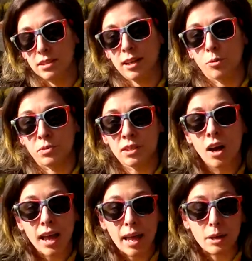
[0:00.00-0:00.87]
It helps
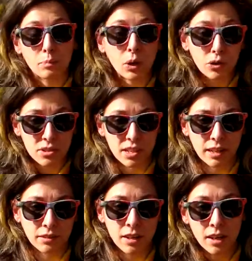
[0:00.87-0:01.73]
a
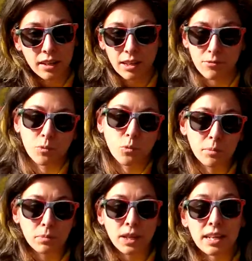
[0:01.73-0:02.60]
person get from
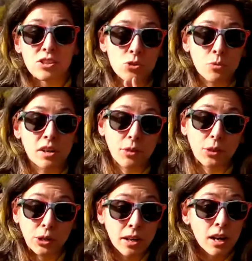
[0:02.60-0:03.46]
one place to
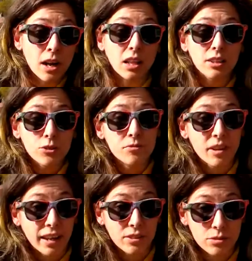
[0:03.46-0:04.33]
another a little
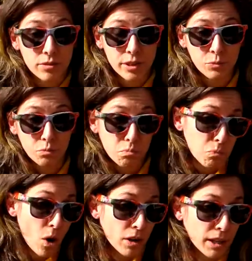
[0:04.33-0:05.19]
faster than
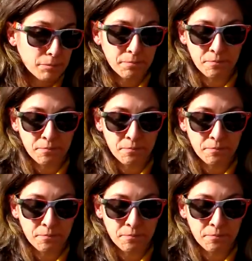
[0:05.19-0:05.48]
walking.